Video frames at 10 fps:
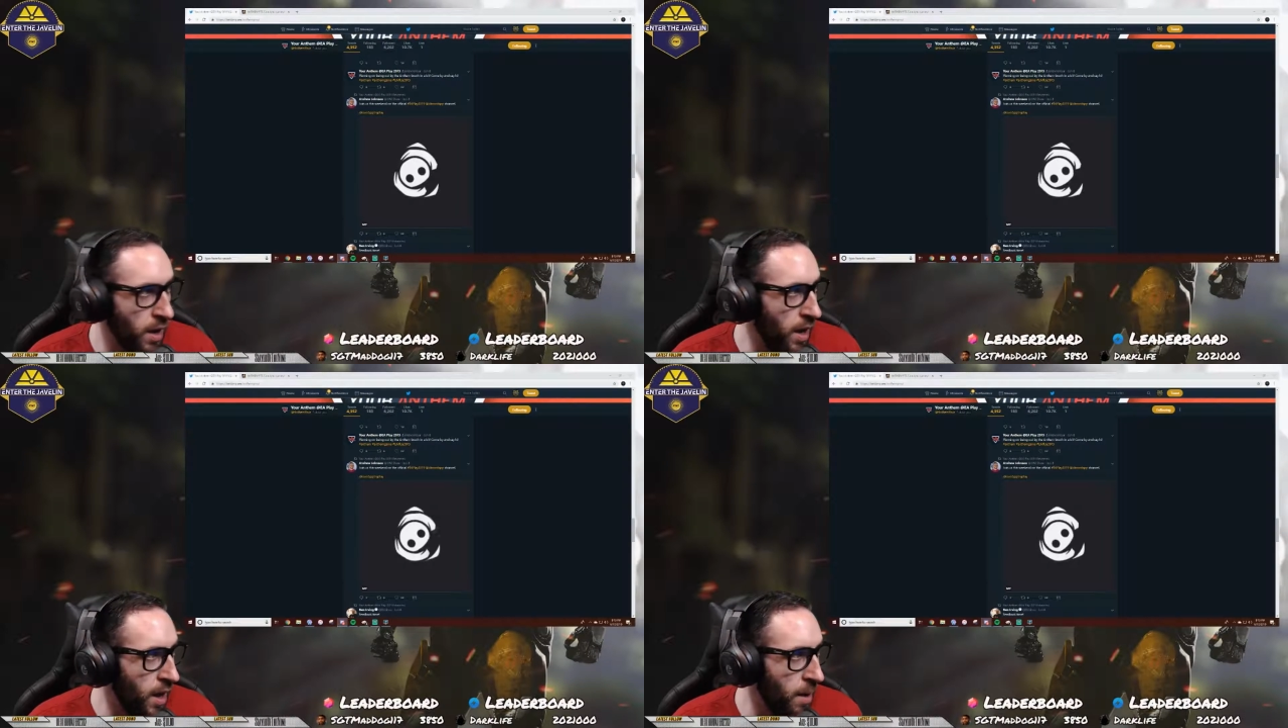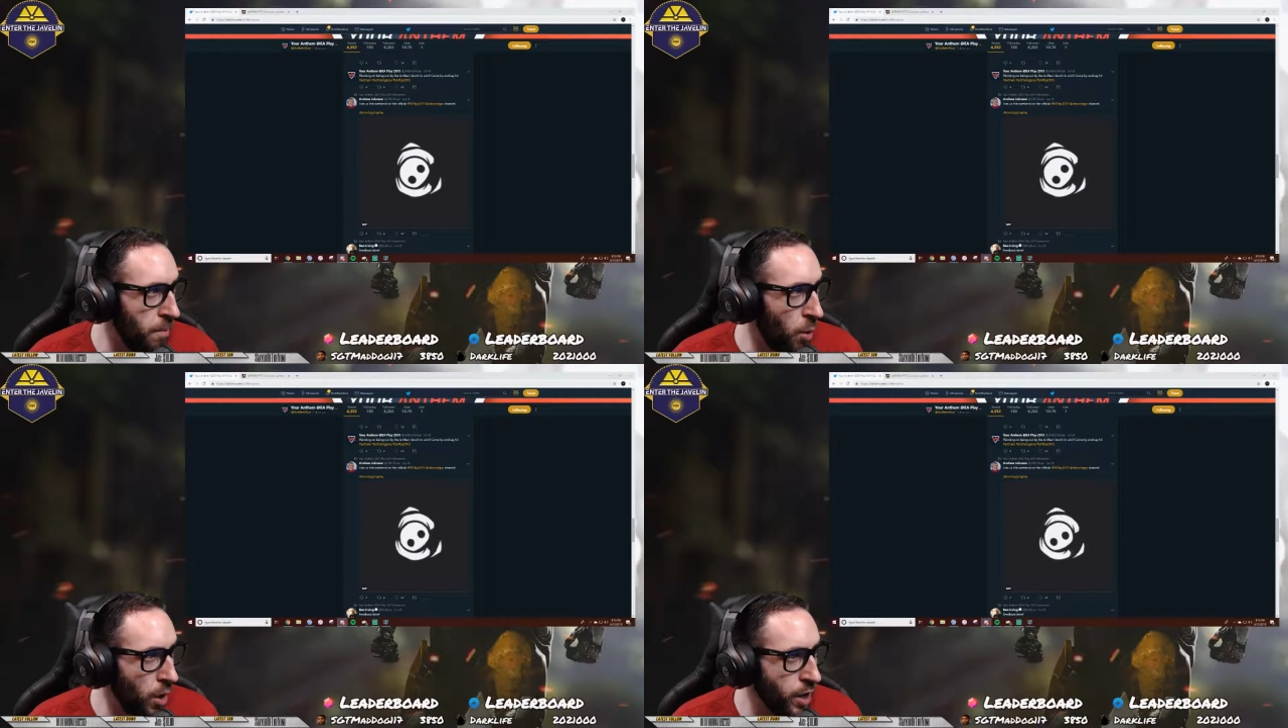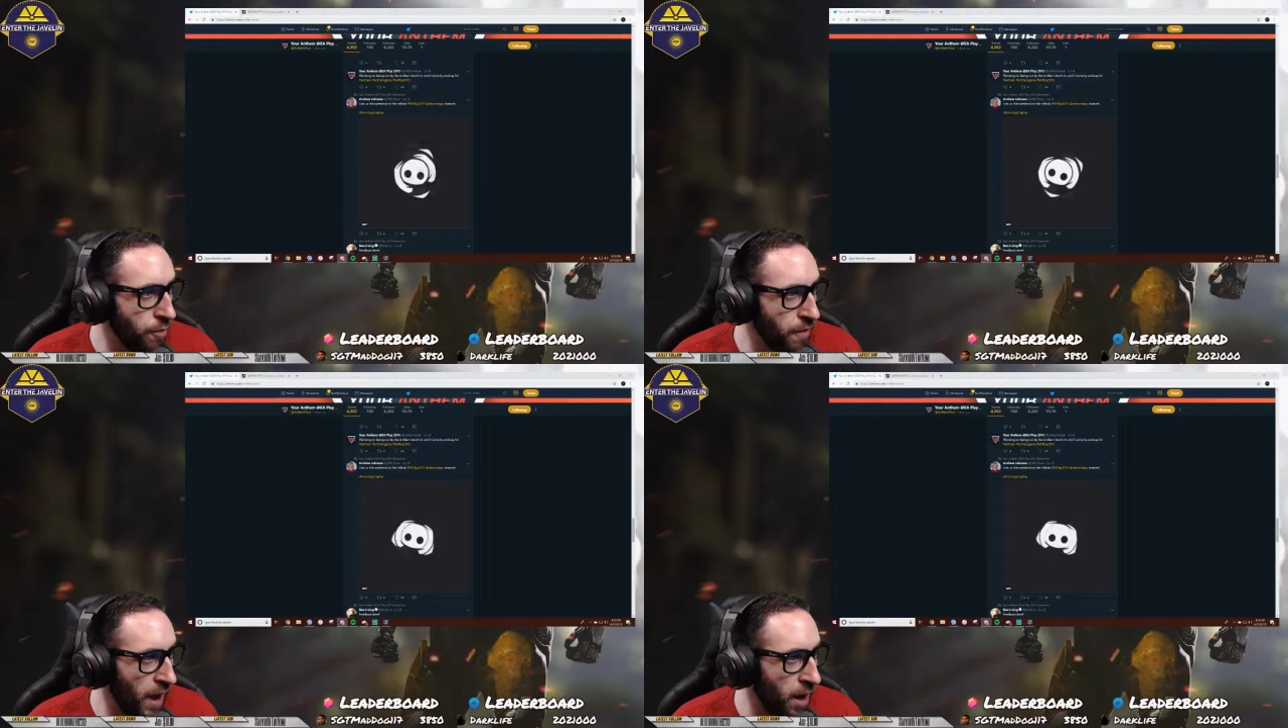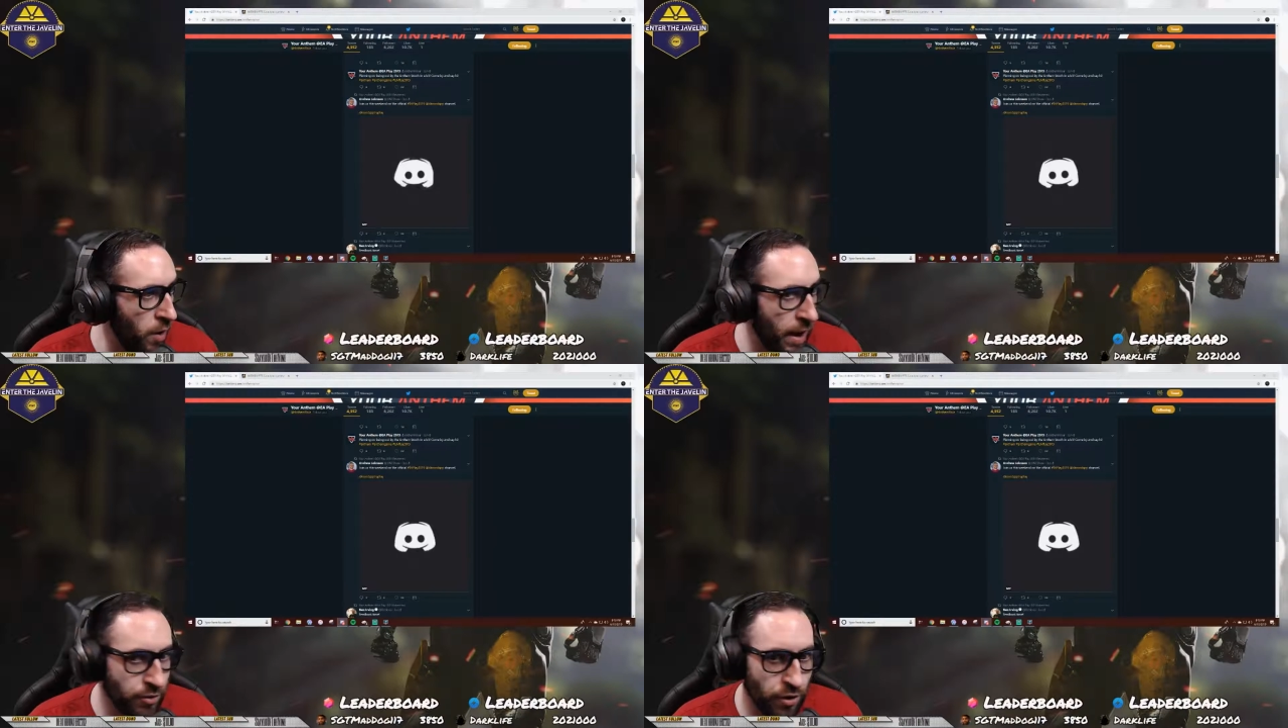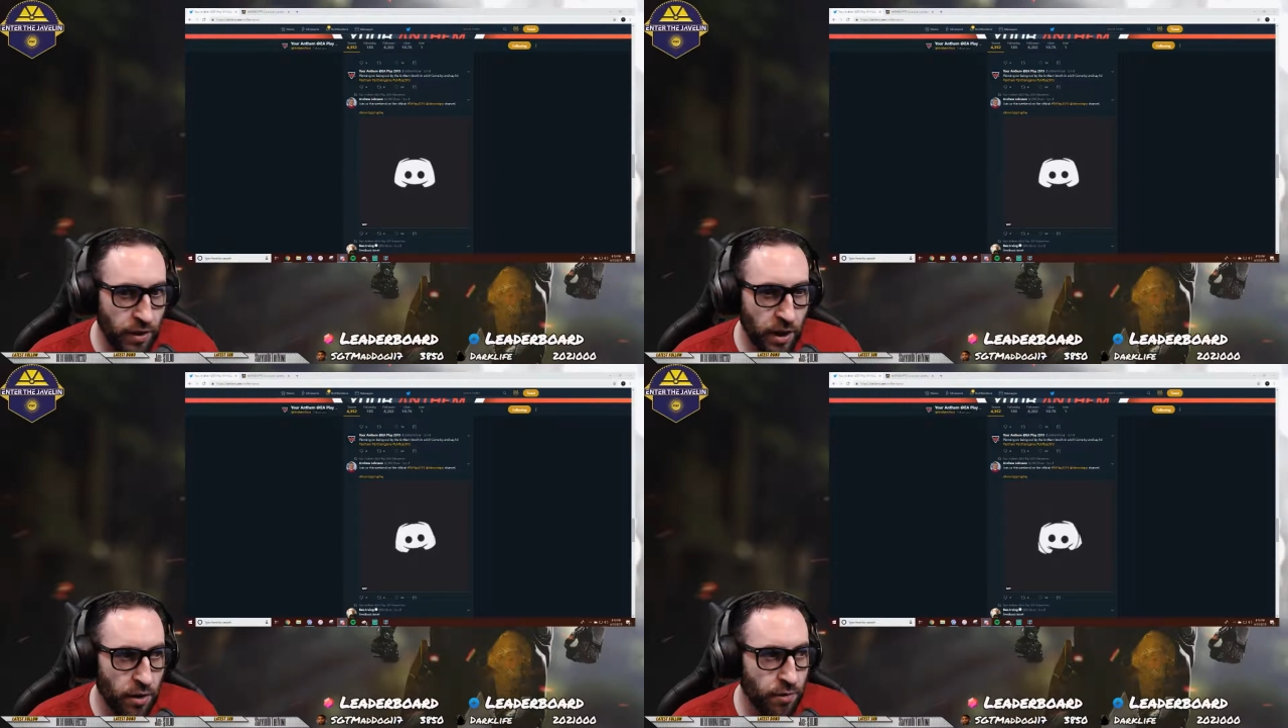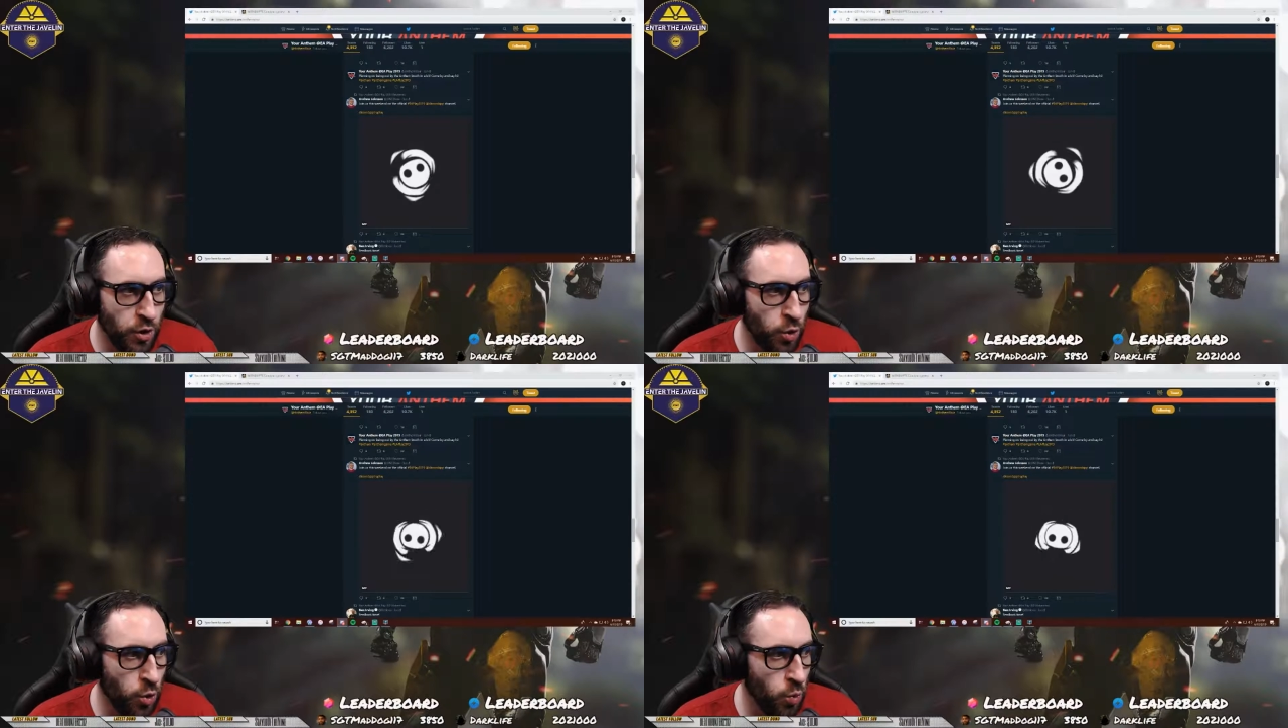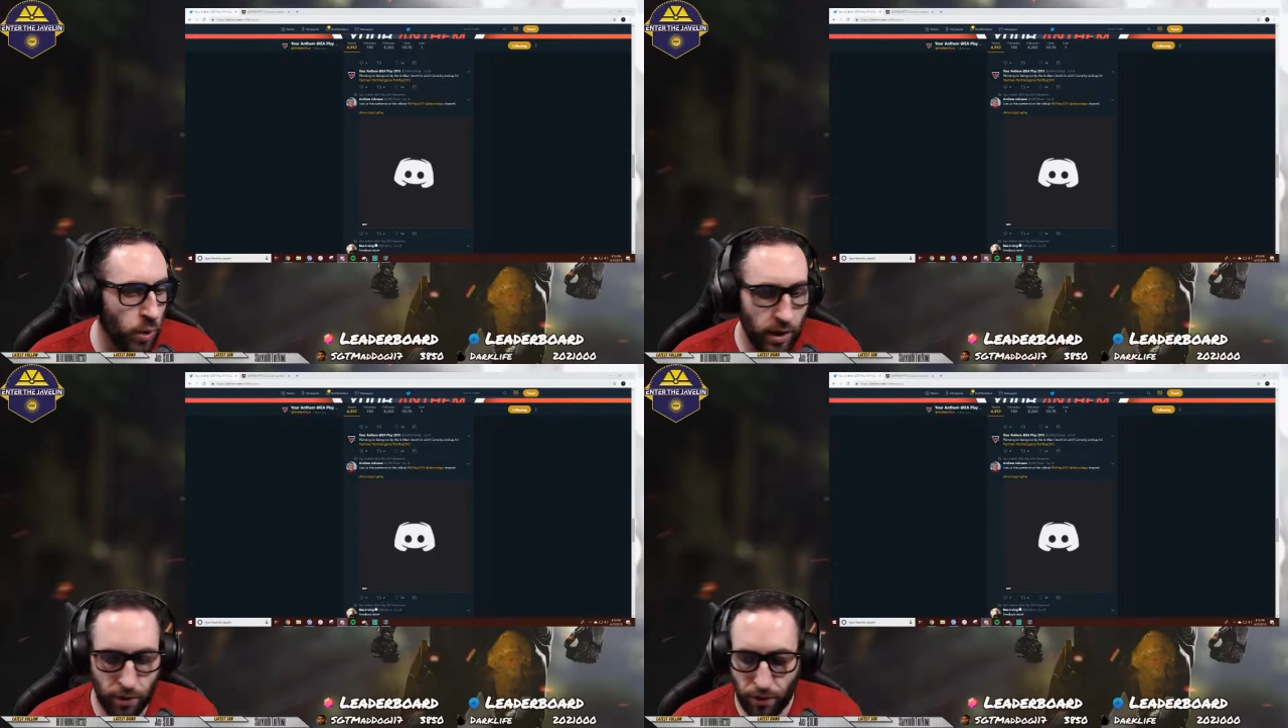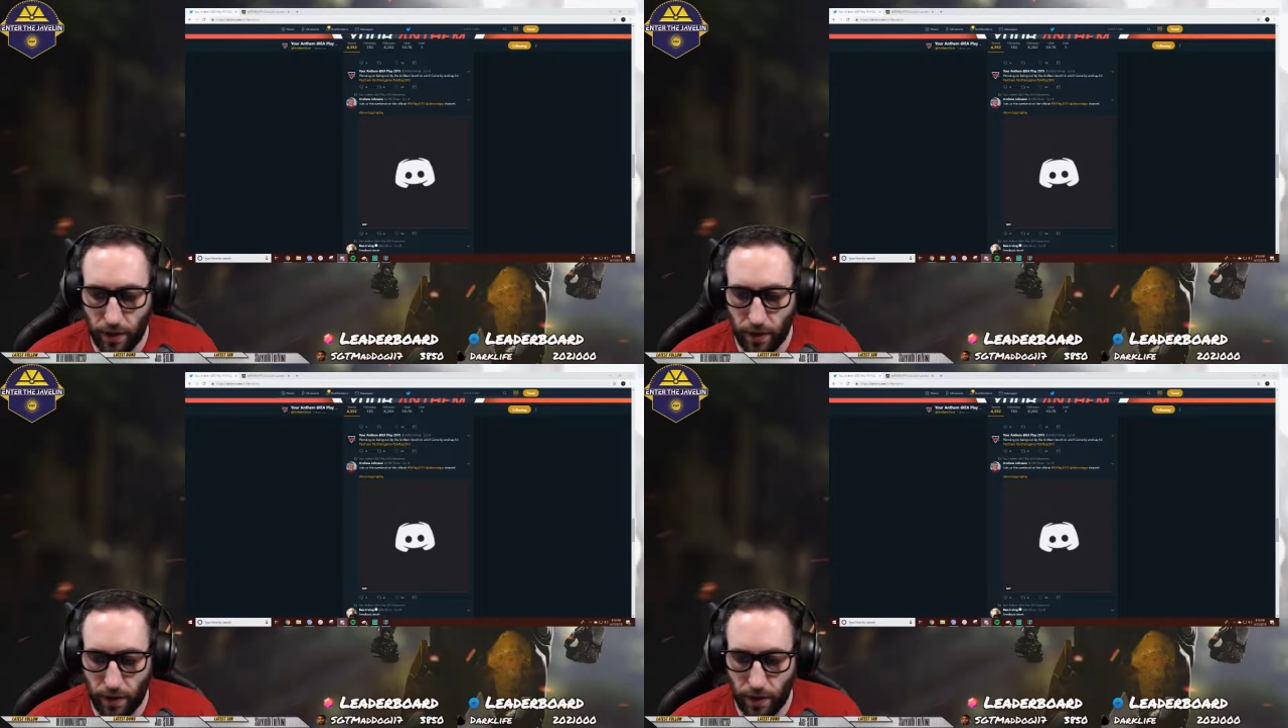audio file after the interview with